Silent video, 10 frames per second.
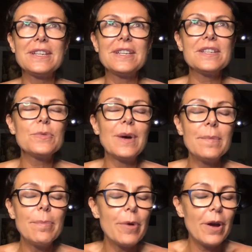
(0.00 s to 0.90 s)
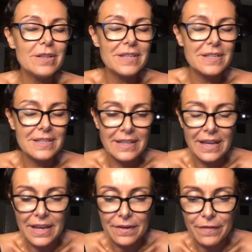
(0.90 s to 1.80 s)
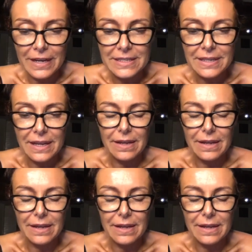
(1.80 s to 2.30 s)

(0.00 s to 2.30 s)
there's one process that I advise